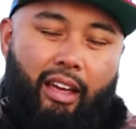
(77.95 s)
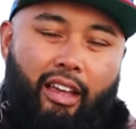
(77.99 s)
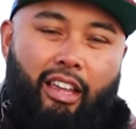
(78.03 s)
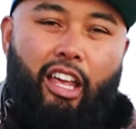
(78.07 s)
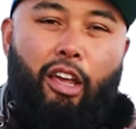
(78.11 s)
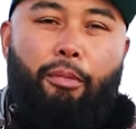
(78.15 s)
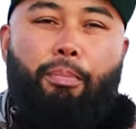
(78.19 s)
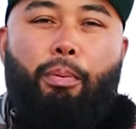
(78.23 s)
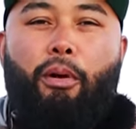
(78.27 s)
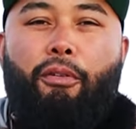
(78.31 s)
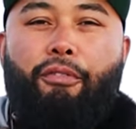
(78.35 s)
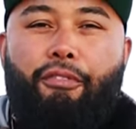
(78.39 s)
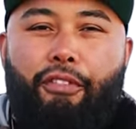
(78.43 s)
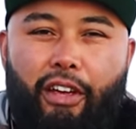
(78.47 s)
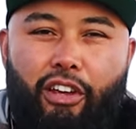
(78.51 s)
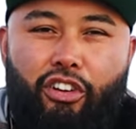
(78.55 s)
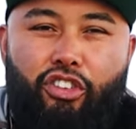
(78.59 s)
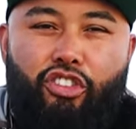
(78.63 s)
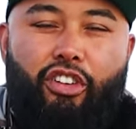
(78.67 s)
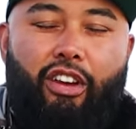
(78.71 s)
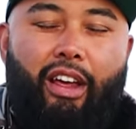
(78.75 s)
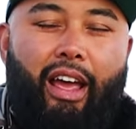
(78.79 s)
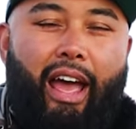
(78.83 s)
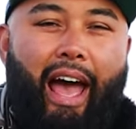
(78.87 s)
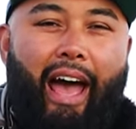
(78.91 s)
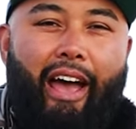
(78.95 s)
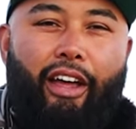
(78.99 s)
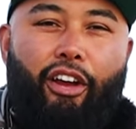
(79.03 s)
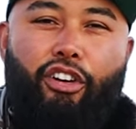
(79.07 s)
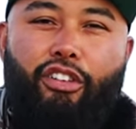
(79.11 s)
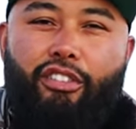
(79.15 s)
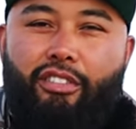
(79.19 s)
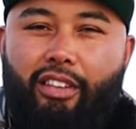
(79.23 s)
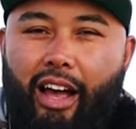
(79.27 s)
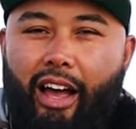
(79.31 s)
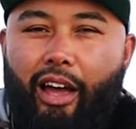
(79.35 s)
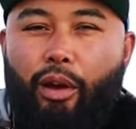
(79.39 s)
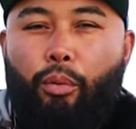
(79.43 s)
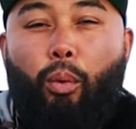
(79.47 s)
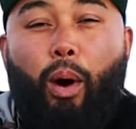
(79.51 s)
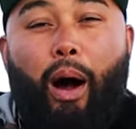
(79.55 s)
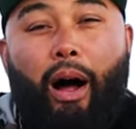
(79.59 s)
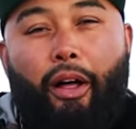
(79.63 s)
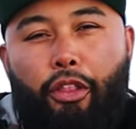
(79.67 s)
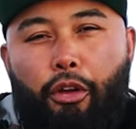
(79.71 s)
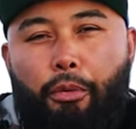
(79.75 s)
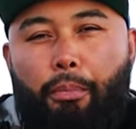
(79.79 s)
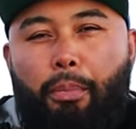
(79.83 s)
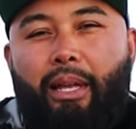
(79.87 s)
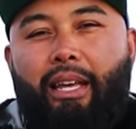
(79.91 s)
keep your fish at your side
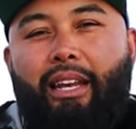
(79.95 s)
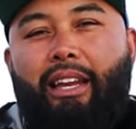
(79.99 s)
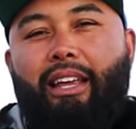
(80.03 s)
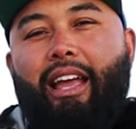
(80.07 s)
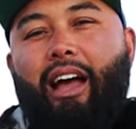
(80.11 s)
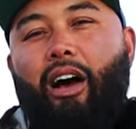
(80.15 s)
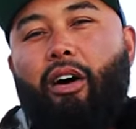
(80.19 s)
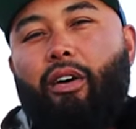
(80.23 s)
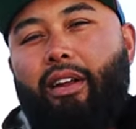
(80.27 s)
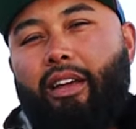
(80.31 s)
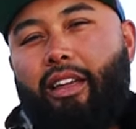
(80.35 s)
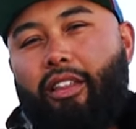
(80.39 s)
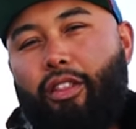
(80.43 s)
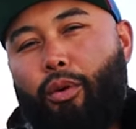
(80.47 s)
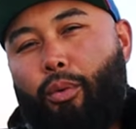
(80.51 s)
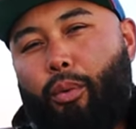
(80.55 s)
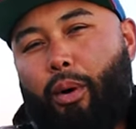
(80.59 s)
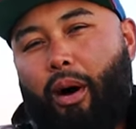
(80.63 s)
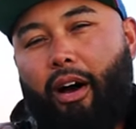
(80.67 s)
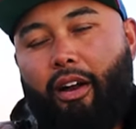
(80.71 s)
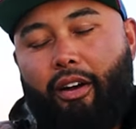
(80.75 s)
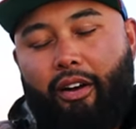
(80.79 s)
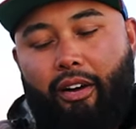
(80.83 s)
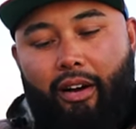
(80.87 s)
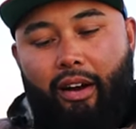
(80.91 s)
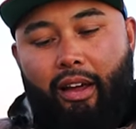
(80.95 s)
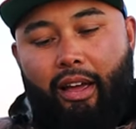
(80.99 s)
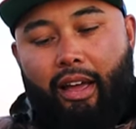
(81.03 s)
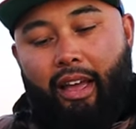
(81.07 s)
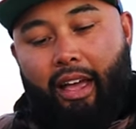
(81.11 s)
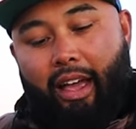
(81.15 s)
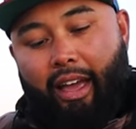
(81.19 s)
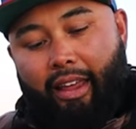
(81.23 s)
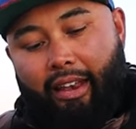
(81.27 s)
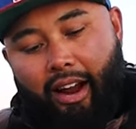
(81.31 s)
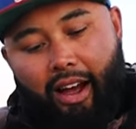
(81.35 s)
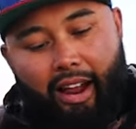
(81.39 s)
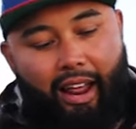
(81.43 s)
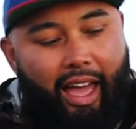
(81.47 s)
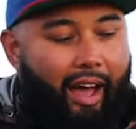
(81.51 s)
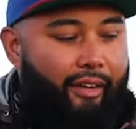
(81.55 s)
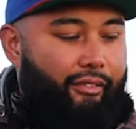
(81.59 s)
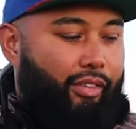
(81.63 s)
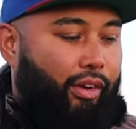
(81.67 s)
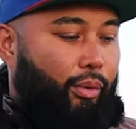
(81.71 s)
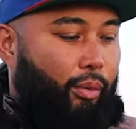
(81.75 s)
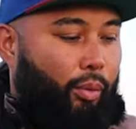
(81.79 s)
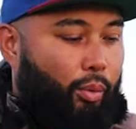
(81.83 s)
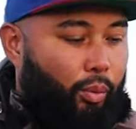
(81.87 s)
while they're bleeding out in the water and not have it